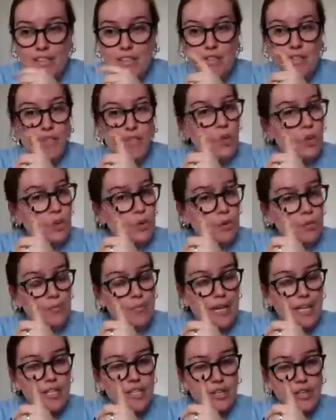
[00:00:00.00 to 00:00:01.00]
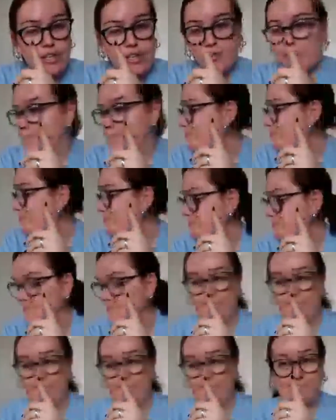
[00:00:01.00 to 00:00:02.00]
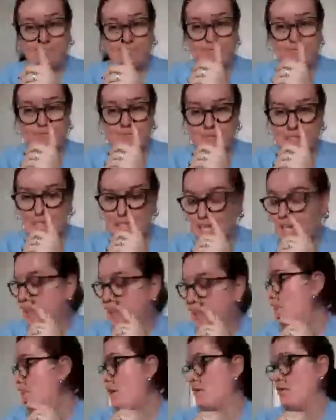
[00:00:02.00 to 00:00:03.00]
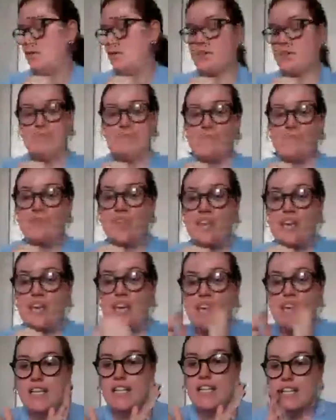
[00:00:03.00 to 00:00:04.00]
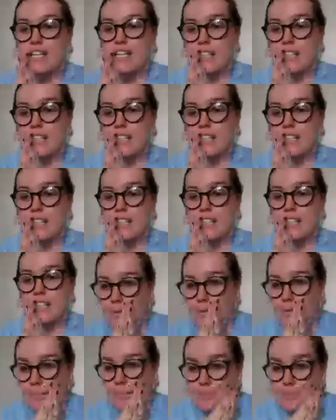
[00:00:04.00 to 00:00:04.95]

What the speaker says: So make sure to check them out. So,